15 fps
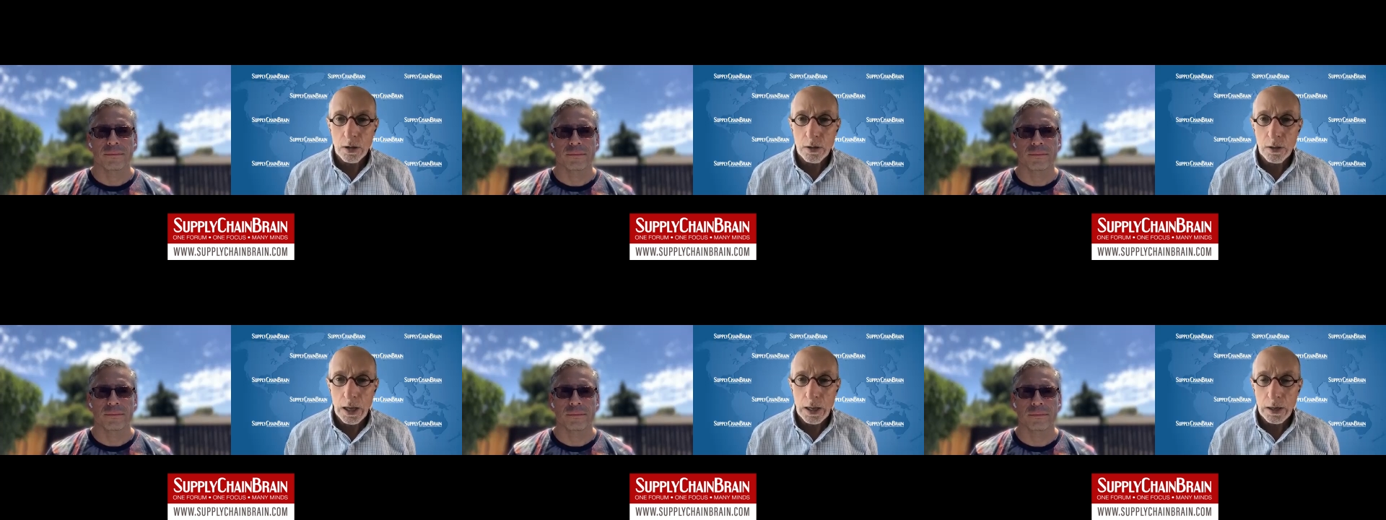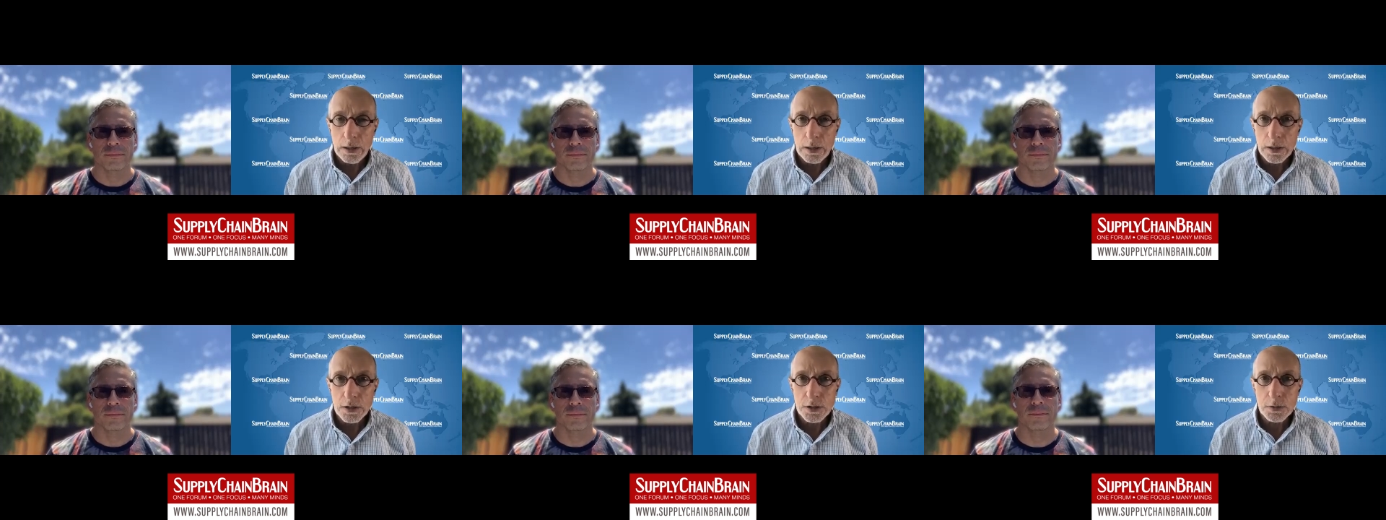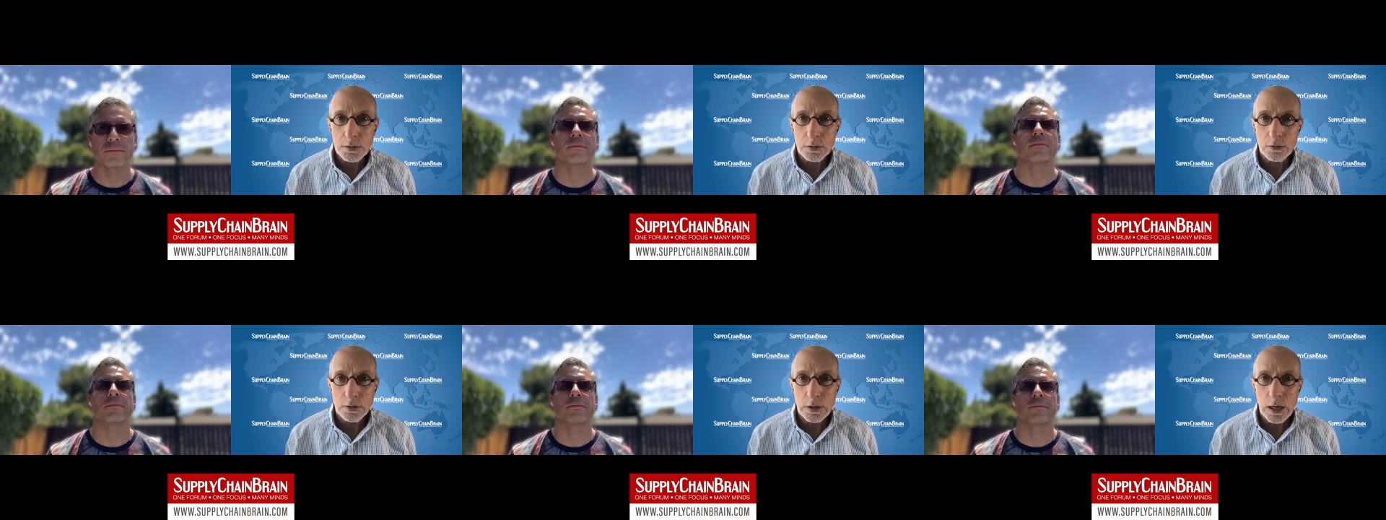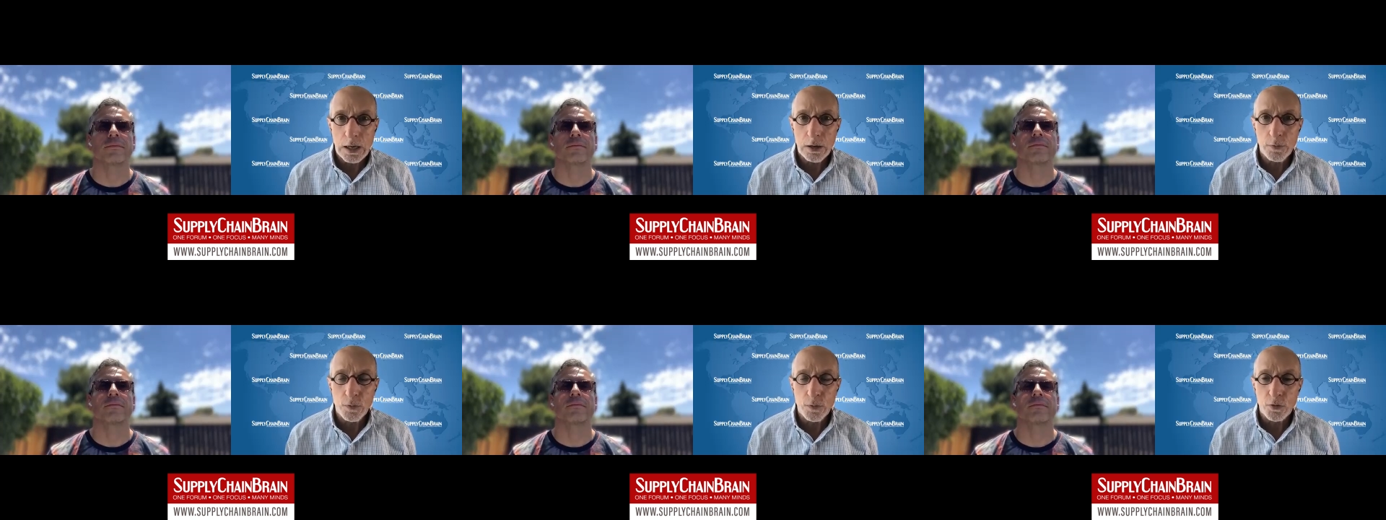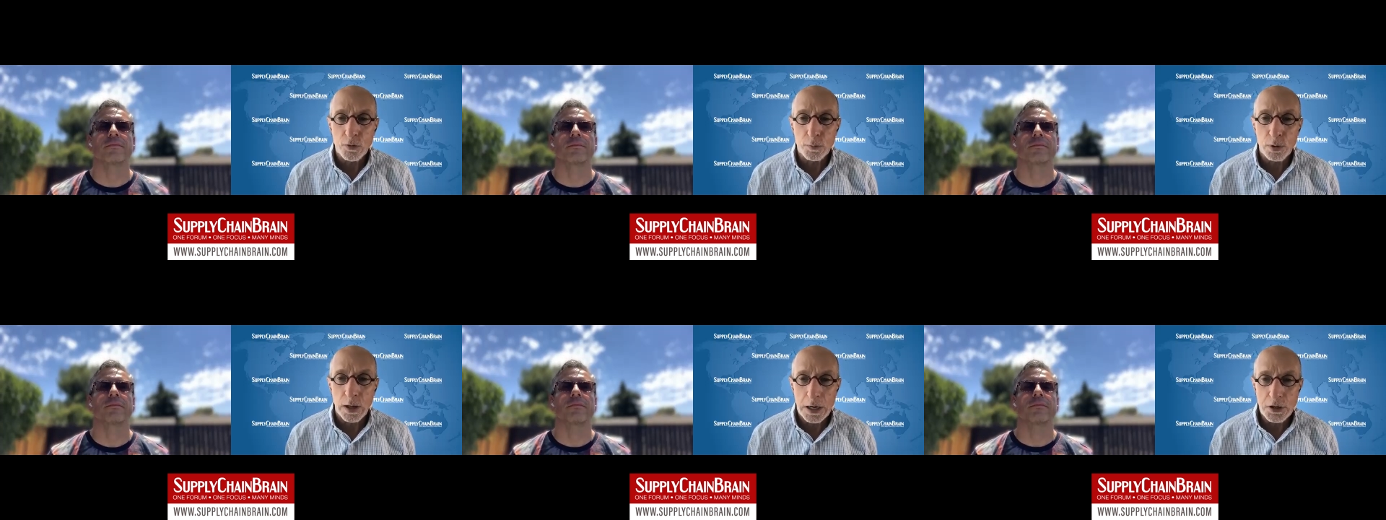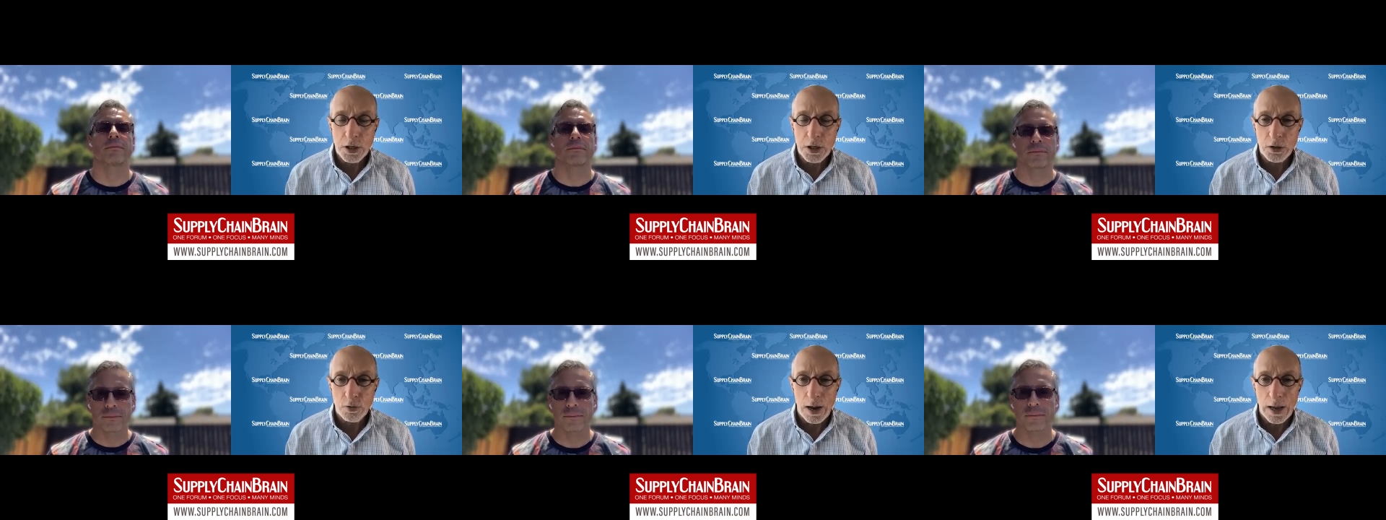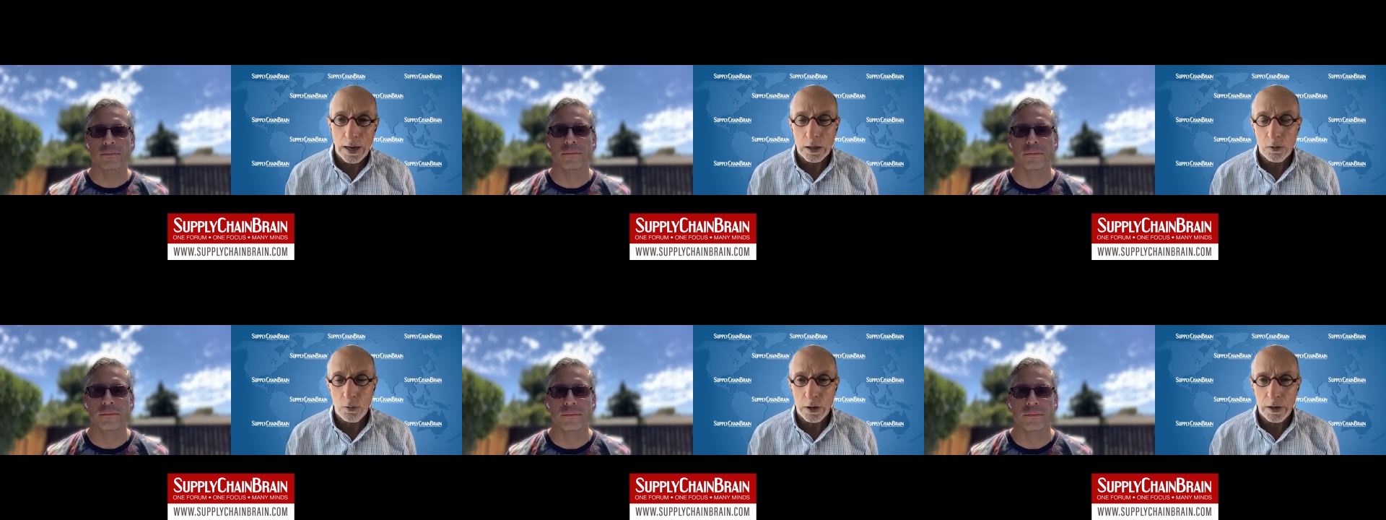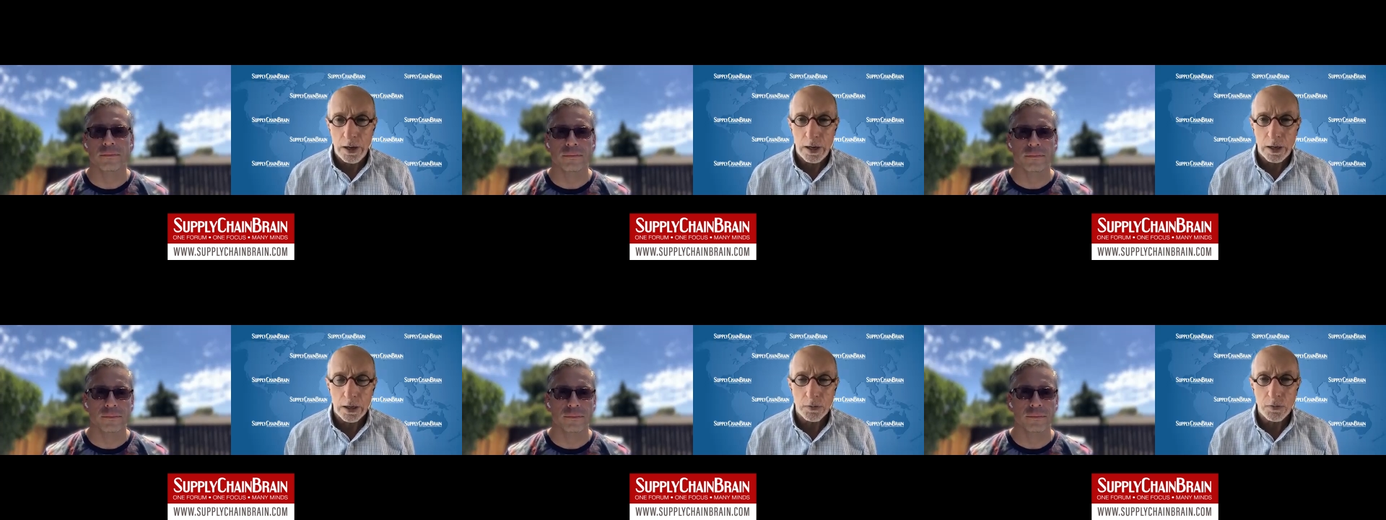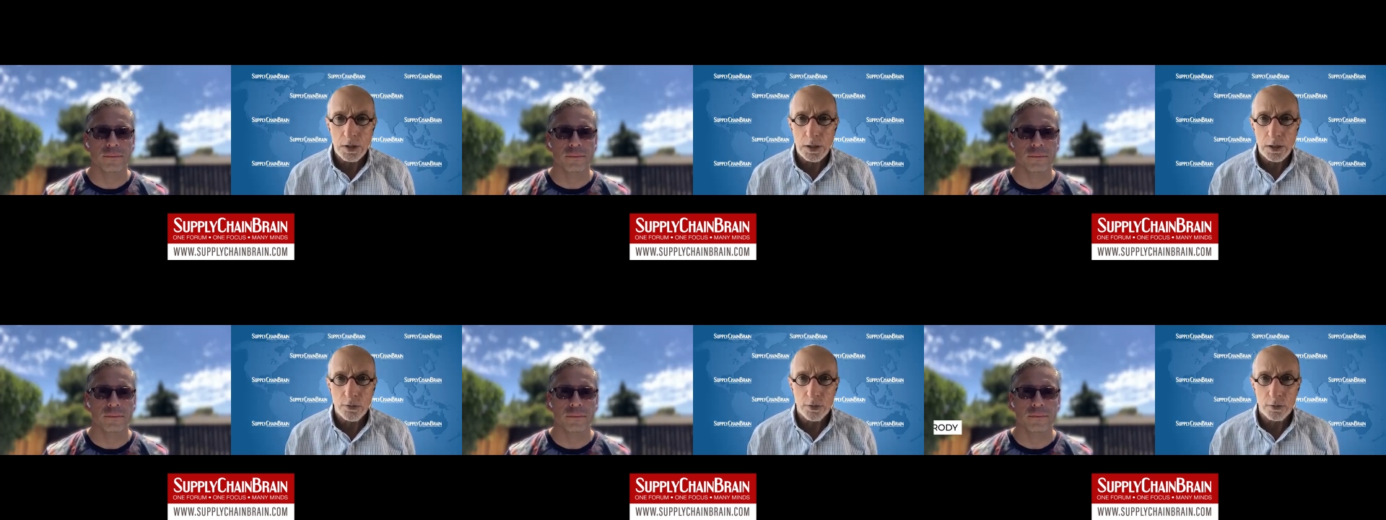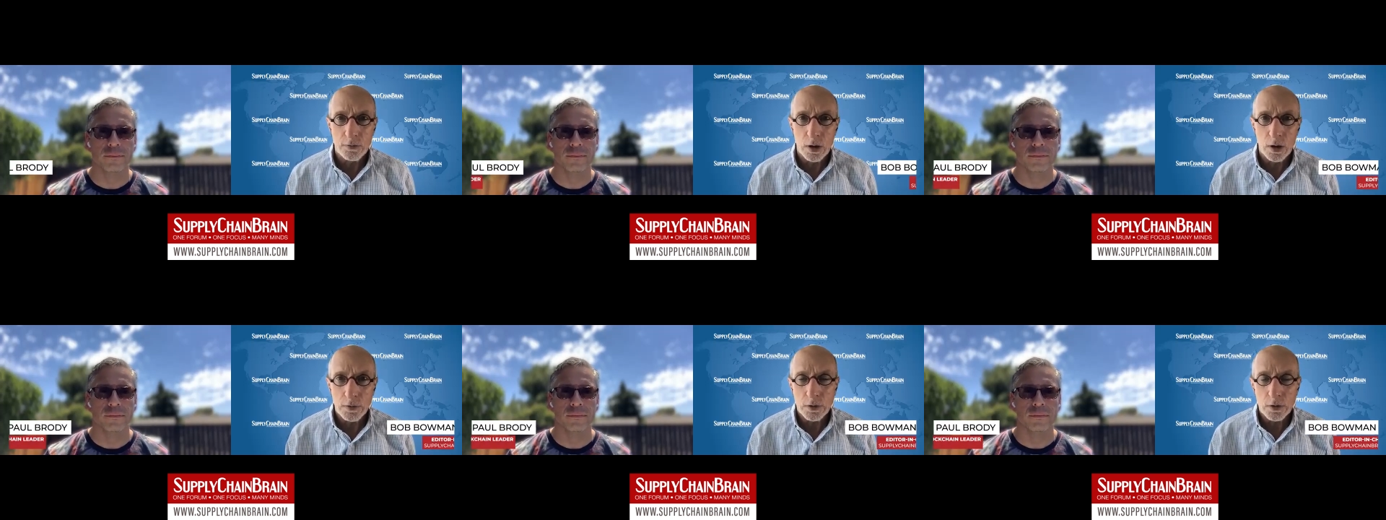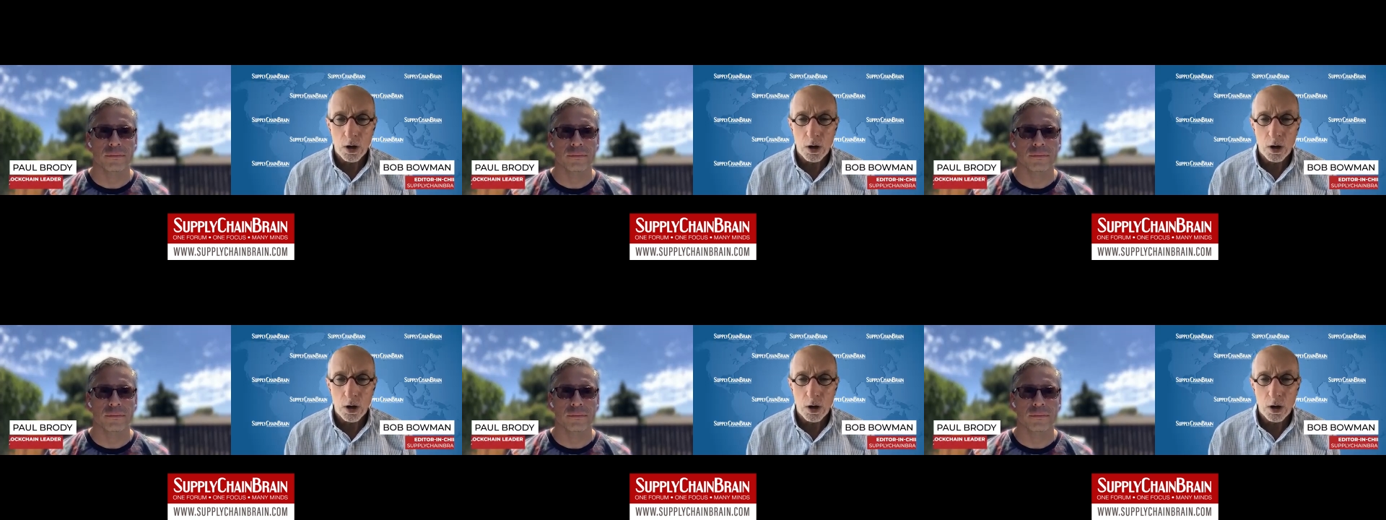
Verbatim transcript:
Speaker 1: that is created for supply chain tracking when an NFT is involved?